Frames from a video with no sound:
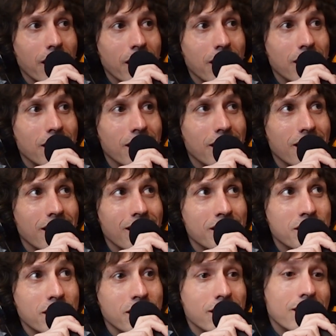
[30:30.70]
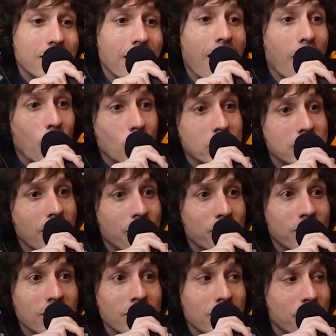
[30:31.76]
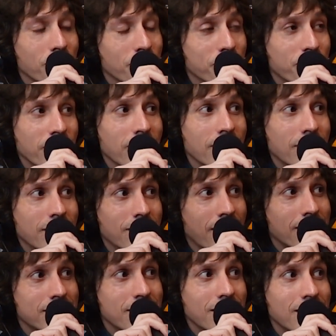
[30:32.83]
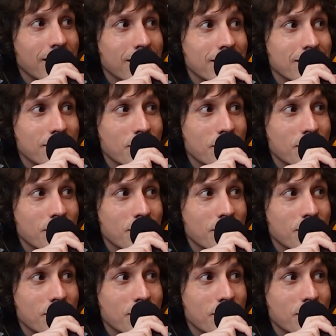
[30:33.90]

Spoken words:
And the guy was definitely from Philly that did it.